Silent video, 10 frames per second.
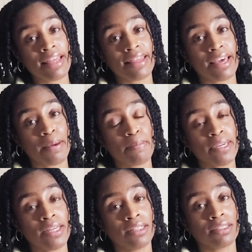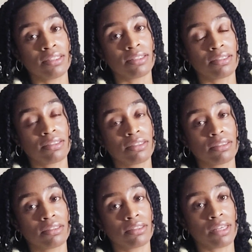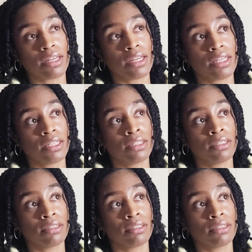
That means setting